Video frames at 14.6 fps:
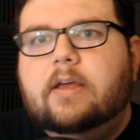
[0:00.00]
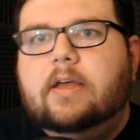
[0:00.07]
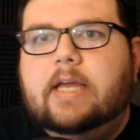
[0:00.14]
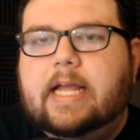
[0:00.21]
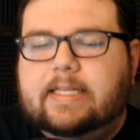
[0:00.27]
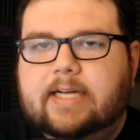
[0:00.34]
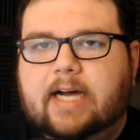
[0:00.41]

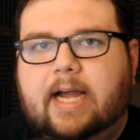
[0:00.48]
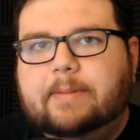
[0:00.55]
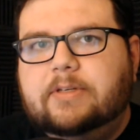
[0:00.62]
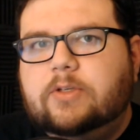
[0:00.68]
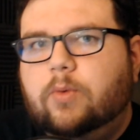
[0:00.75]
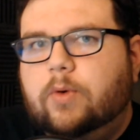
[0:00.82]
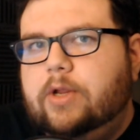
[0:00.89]
at times
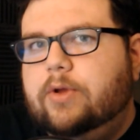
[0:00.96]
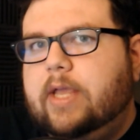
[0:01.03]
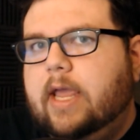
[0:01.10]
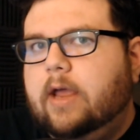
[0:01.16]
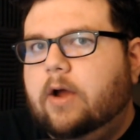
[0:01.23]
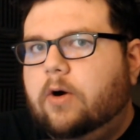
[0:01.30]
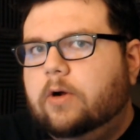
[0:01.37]
to where you
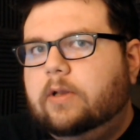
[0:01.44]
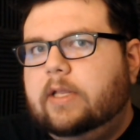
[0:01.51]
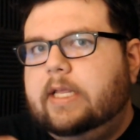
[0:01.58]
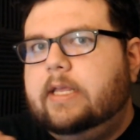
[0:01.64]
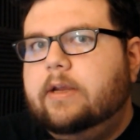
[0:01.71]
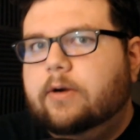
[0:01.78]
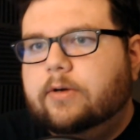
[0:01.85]
can't hardly
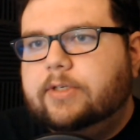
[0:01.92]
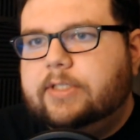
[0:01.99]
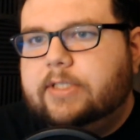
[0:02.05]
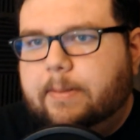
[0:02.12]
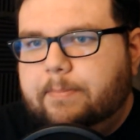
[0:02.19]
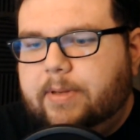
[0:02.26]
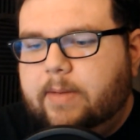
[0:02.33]
hear
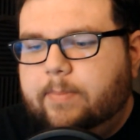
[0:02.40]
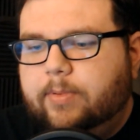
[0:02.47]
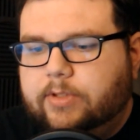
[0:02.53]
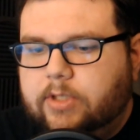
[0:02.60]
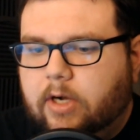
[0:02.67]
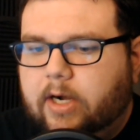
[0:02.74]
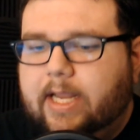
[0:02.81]
some people
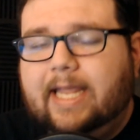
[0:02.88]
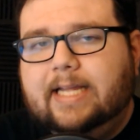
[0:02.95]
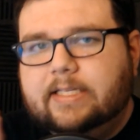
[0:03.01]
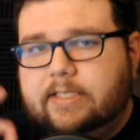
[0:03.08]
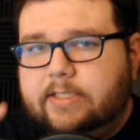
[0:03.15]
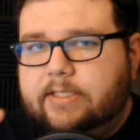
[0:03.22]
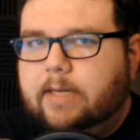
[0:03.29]
talking
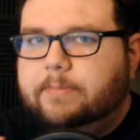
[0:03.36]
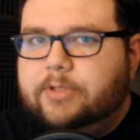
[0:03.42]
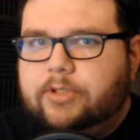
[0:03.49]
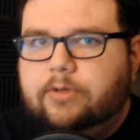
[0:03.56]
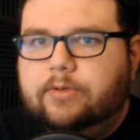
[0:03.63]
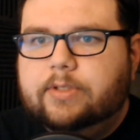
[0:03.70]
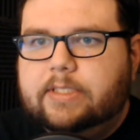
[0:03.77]
in some
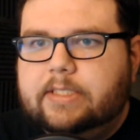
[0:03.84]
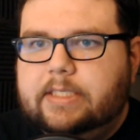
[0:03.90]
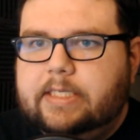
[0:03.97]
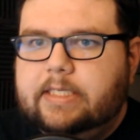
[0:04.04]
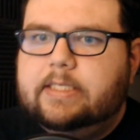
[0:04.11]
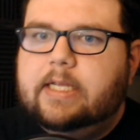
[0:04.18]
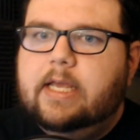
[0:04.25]
certain
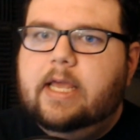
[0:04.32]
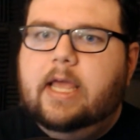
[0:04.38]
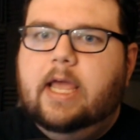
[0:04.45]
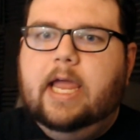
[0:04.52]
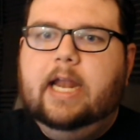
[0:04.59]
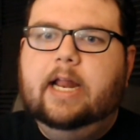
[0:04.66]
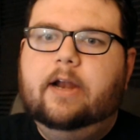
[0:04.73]
scenes,
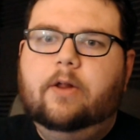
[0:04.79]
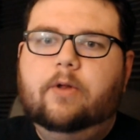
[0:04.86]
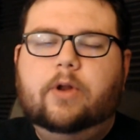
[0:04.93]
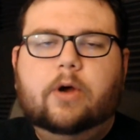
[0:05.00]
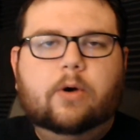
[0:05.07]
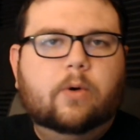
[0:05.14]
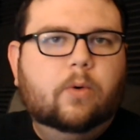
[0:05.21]
and I don't
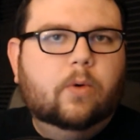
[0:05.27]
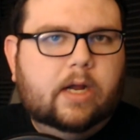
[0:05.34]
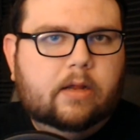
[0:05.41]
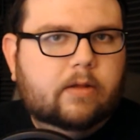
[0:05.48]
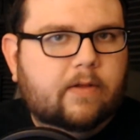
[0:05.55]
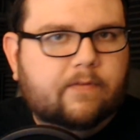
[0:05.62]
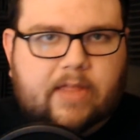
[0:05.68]
know
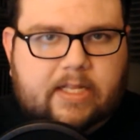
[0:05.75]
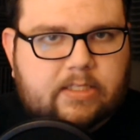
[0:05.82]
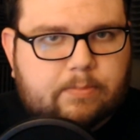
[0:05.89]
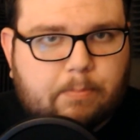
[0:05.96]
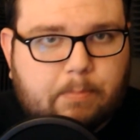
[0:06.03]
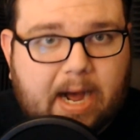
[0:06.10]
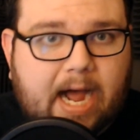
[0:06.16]
if that's
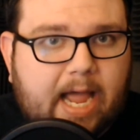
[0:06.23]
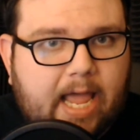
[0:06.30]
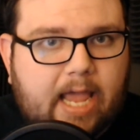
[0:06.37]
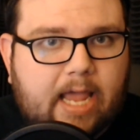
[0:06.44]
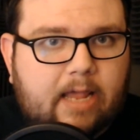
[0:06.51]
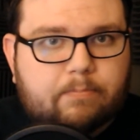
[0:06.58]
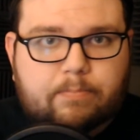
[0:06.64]

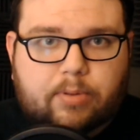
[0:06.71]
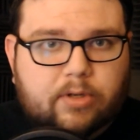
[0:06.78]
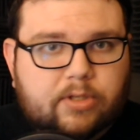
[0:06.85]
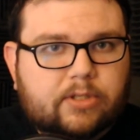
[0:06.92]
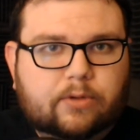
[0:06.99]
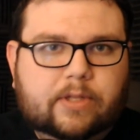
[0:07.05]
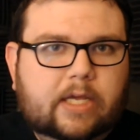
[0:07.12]
my
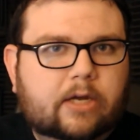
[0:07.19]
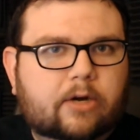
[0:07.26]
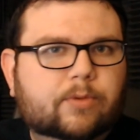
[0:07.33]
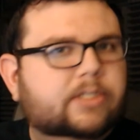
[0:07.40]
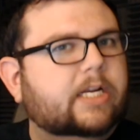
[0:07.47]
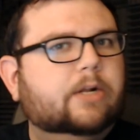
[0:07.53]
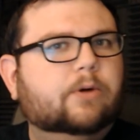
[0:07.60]
personal theater,
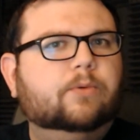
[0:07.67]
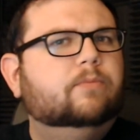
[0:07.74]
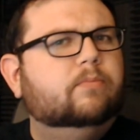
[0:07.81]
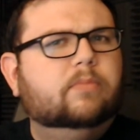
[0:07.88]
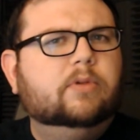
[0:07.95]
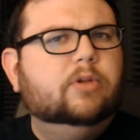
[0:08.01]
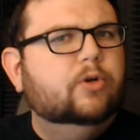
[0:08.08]
which I don't
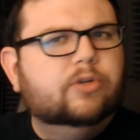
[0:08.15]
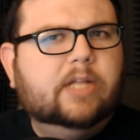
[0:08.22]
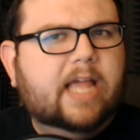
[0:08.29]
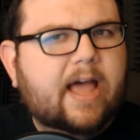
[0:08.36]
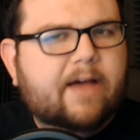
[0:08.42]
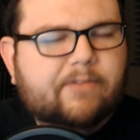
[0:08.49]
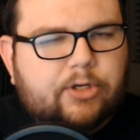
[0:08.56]
usually
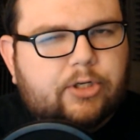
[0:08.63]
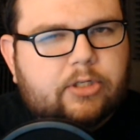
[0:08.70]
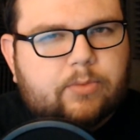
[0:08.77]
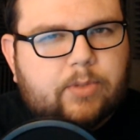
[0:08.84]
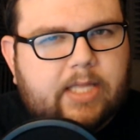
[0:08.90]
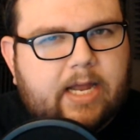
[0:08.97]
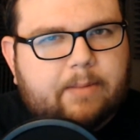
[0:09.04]
have issues
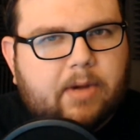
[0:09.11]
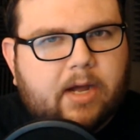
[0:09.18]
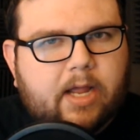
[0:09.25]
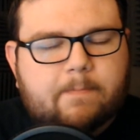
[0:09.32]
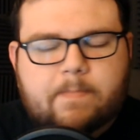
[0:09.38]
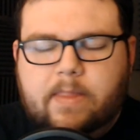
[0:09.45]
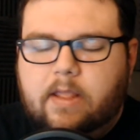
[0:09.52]
with that in
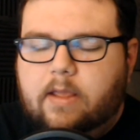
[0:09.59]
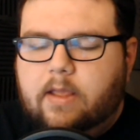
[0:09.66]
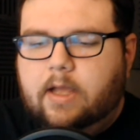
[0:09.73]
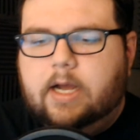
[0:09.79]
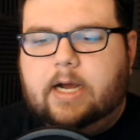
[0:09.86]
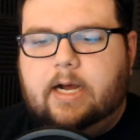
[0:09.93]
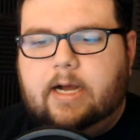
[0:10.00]
mine,
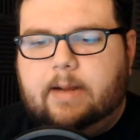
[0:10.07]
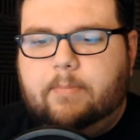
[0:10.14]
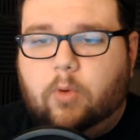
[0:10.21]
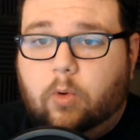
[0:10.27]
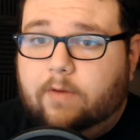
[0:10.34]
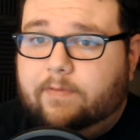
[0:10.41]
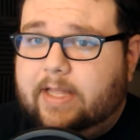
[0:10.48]

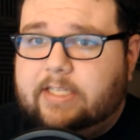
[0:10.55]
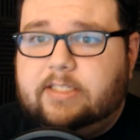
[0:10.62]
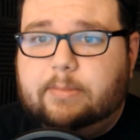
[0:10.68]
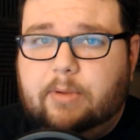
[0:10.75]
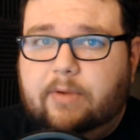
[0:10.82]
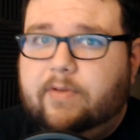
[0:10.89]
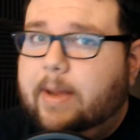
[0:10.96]
or if that's the
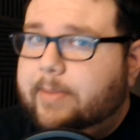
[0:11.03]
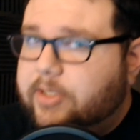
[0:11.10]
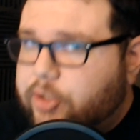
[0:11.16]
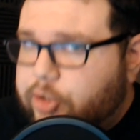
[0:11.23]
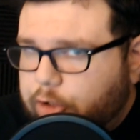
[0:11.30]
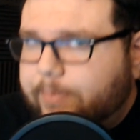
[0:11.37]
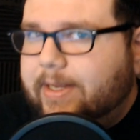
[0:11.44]
movie. I'm
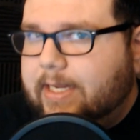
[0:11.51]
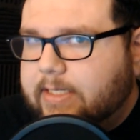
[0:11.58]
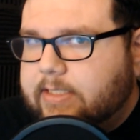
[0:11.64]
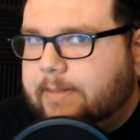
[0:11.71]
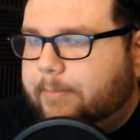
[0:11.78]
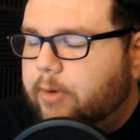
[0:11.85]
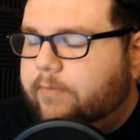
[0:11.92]
assuming it's
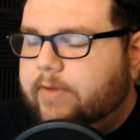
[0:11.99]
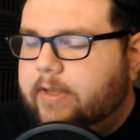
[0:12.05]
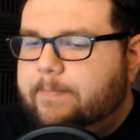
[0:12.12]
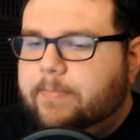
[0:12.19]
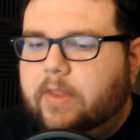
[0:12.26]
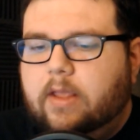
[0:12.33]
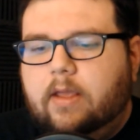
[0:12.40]
the movie,
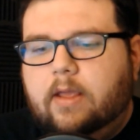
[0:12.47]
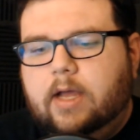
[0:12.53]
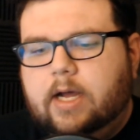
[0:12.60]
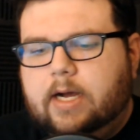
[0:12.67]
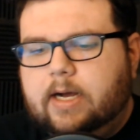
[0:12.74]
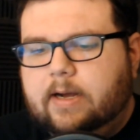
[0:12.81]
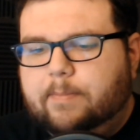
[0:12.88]

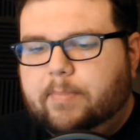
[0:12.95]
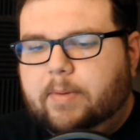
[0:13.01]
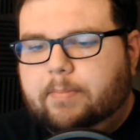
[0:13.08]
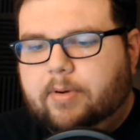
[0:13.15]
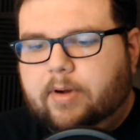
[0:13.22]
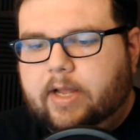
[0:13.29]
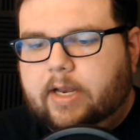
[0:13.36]

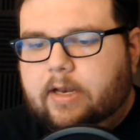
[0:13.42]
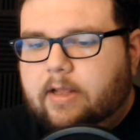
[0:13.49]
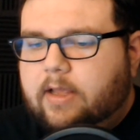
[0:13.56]
but